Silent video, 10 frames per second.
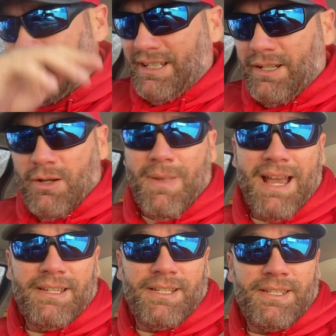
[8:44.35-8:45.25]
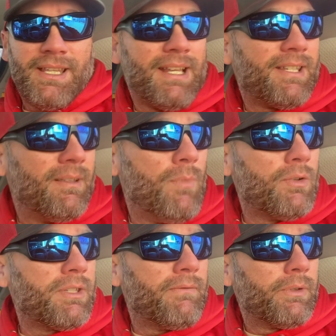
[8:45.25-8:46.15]
you know, magazines. Like I said,
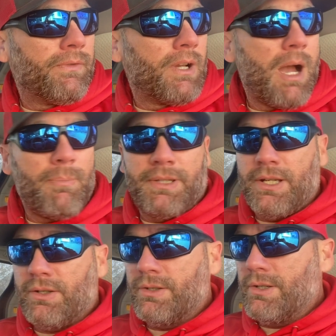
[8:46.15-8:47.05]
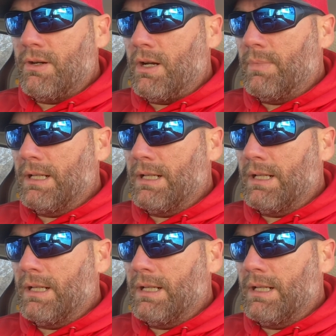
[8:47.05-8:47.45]
most of it was for competition shooting,